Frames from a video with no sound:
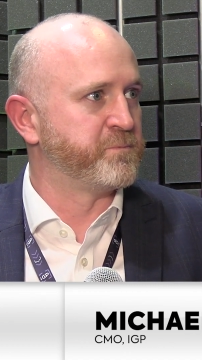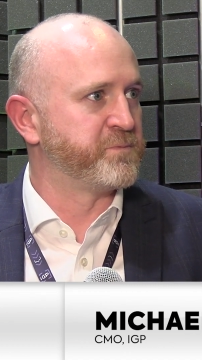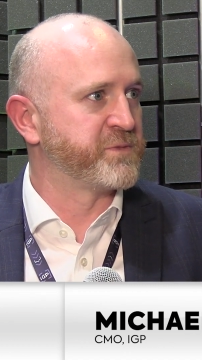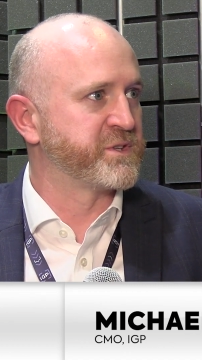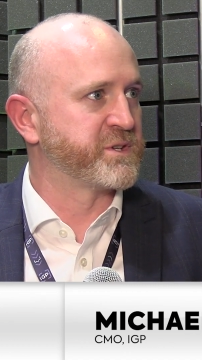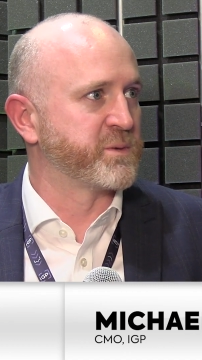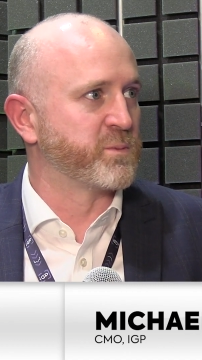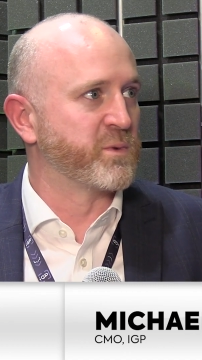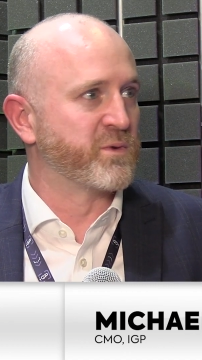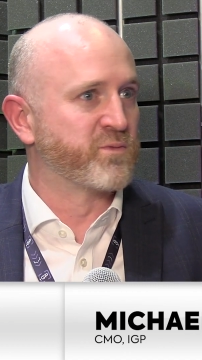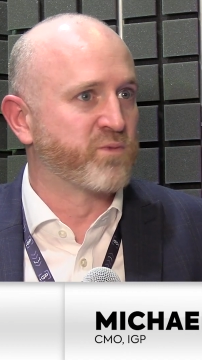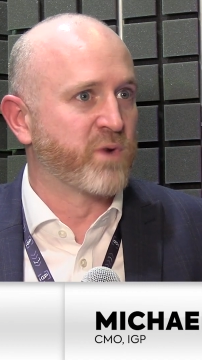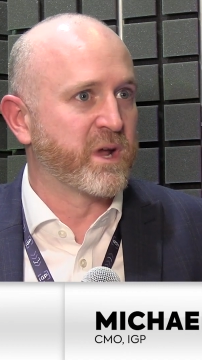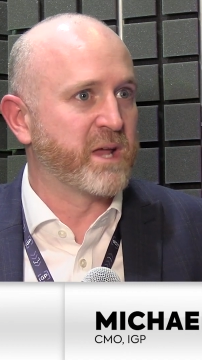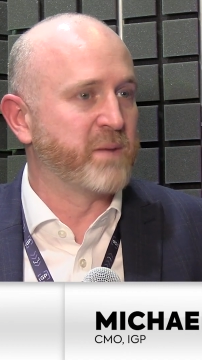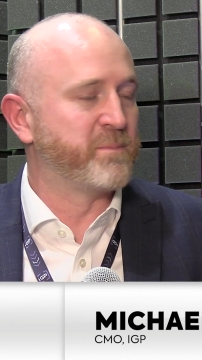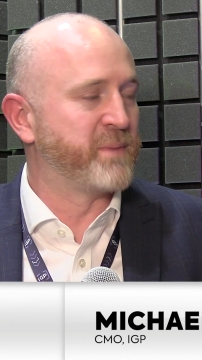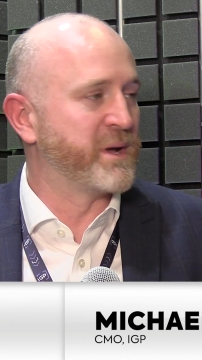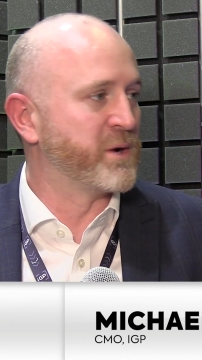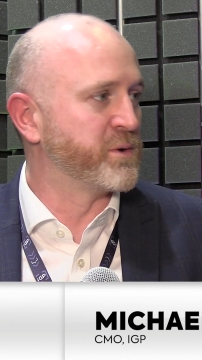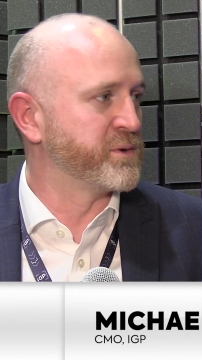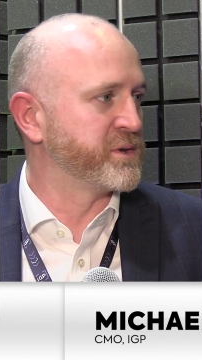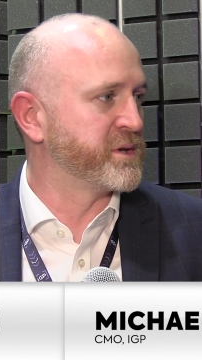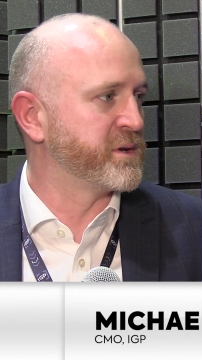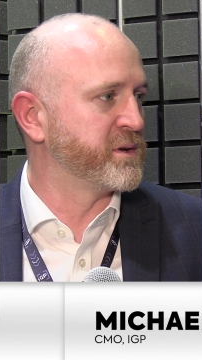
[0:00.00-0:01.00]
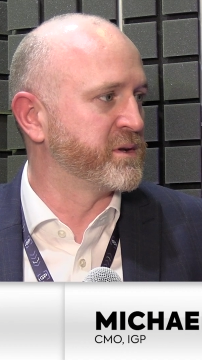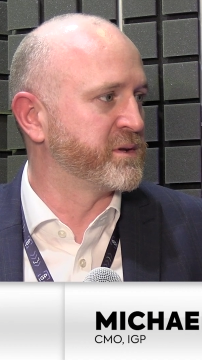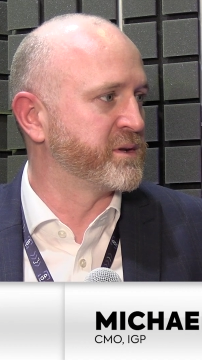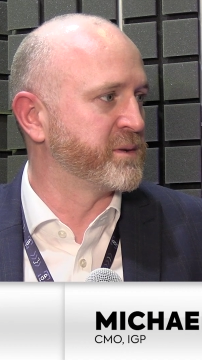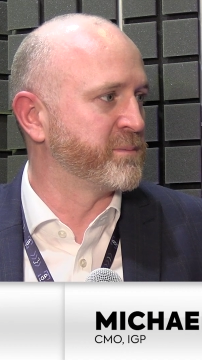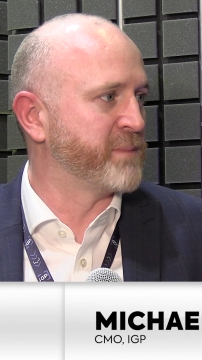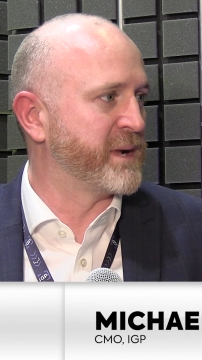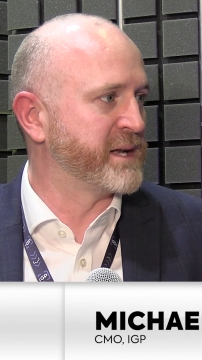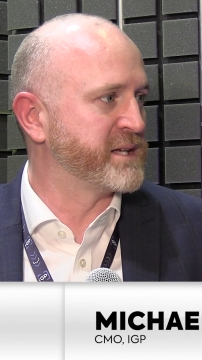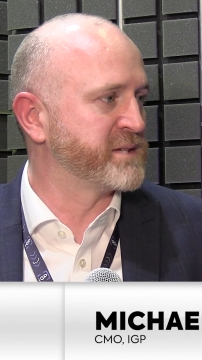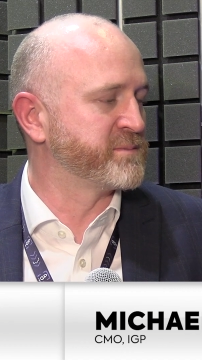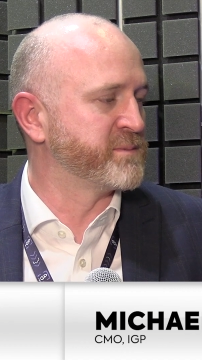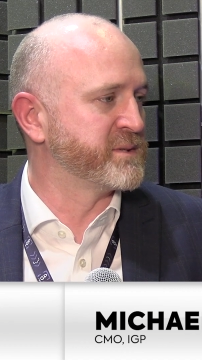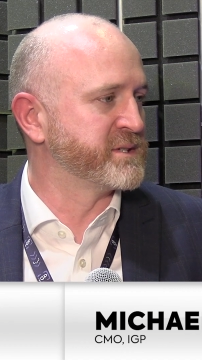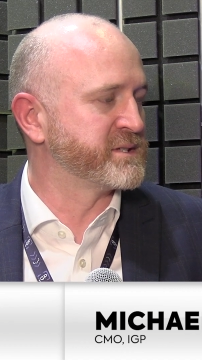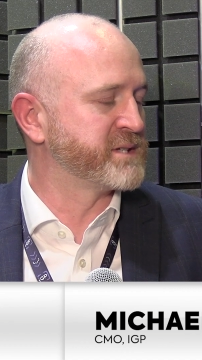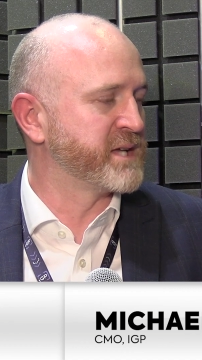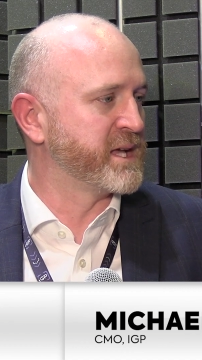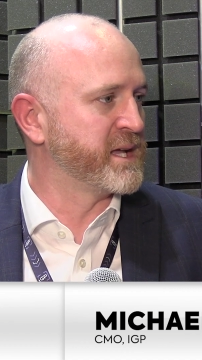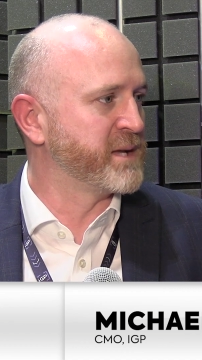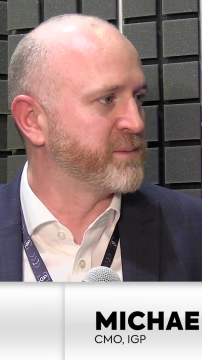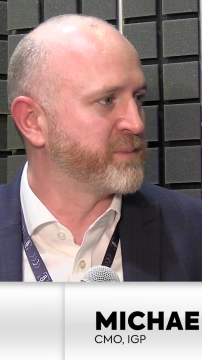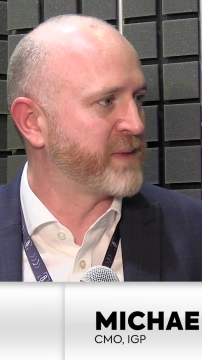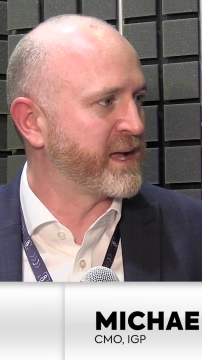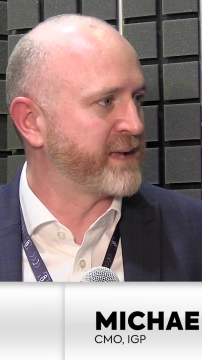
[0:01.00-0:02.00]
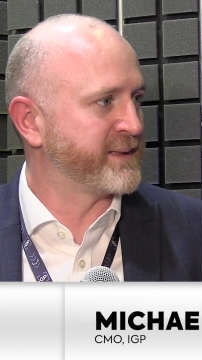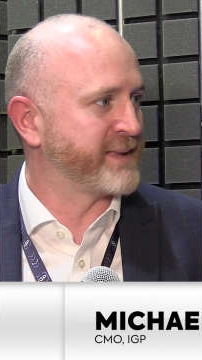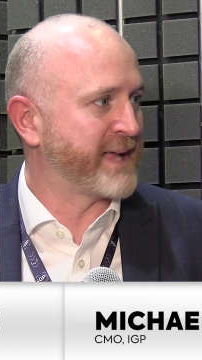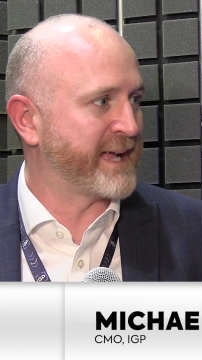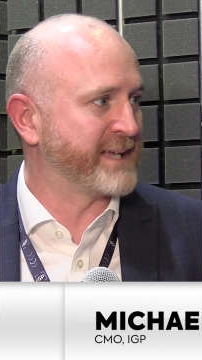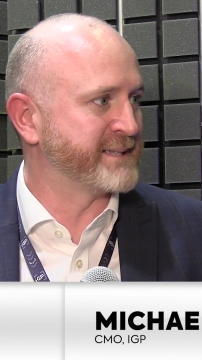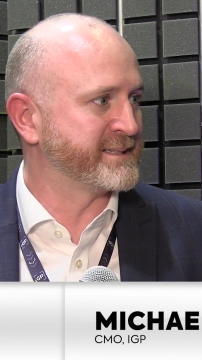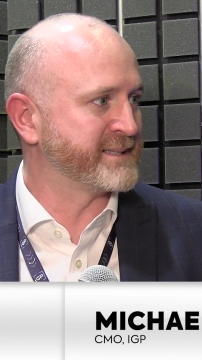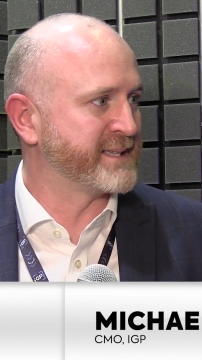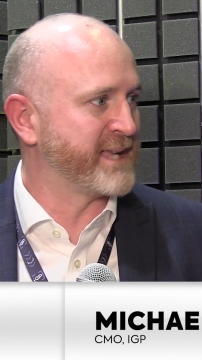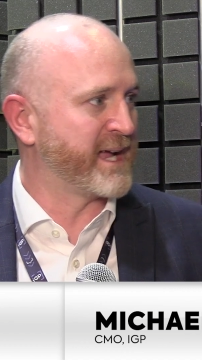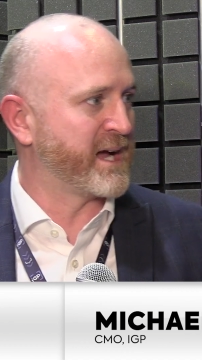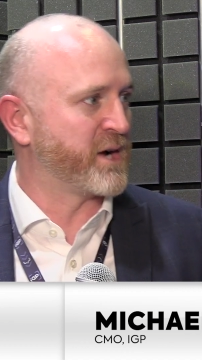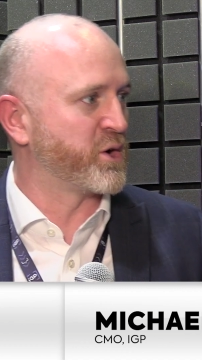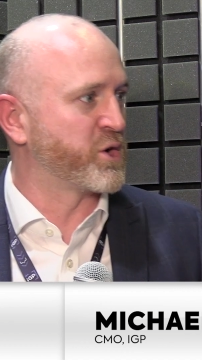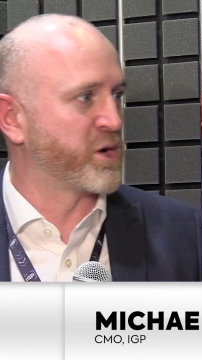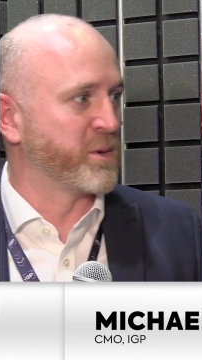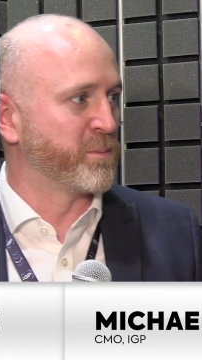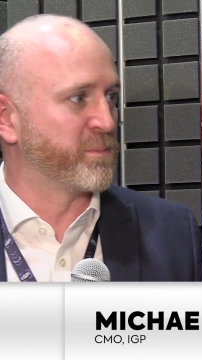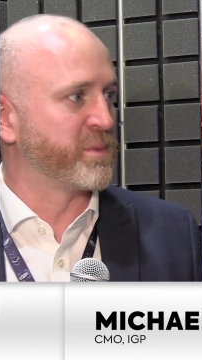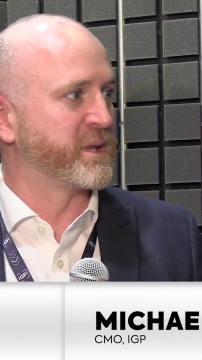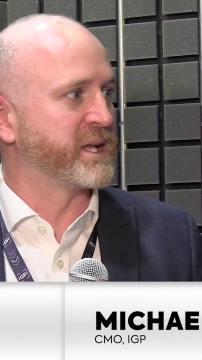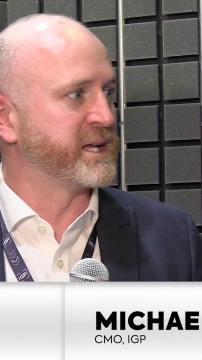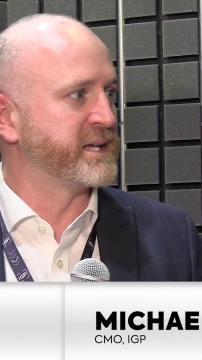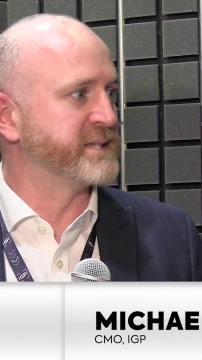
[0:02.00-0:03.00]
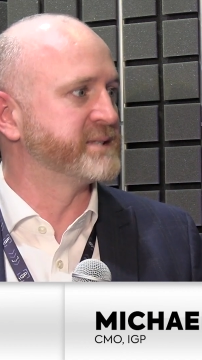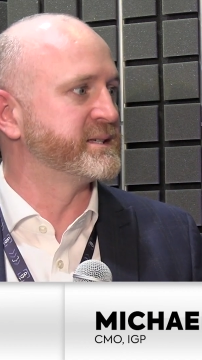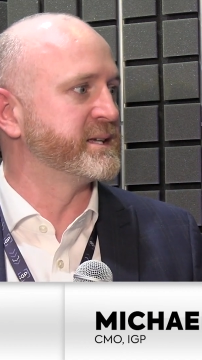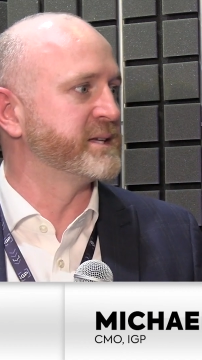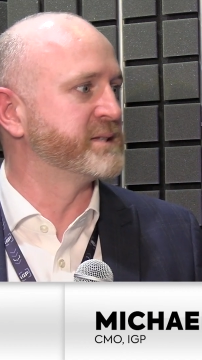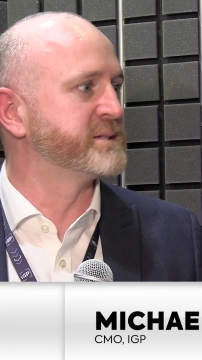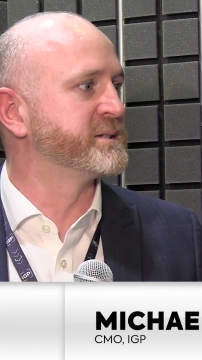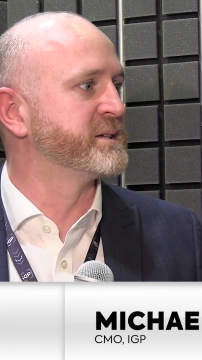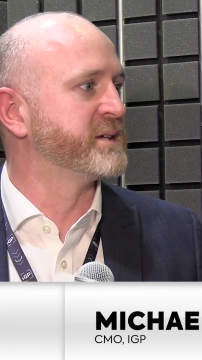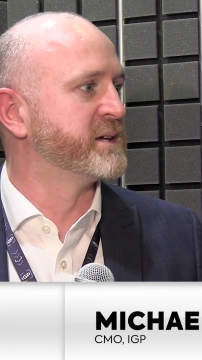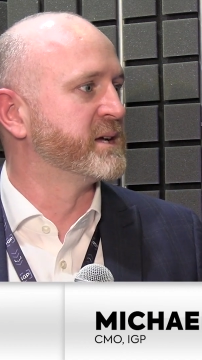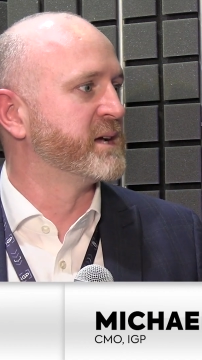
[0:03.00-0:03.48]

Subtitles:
So we've rebuilt the management team. That's now completed.